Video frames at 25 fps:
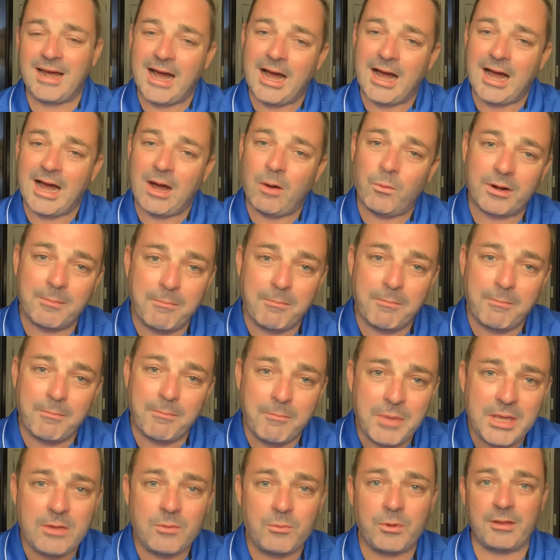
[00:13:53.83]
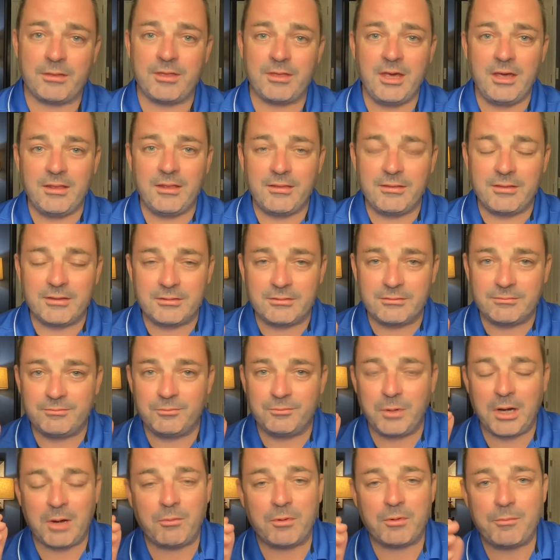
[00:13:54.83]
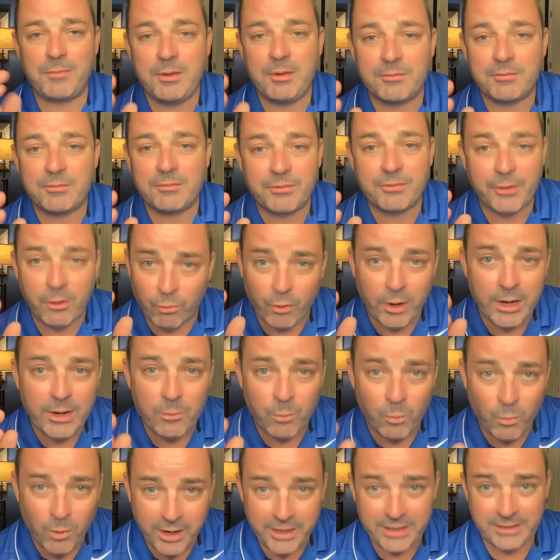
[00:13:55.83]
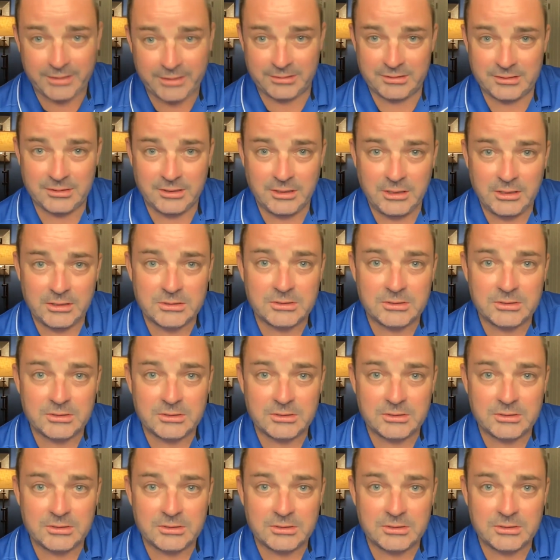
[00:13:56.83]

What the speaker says: I want to be with the great whites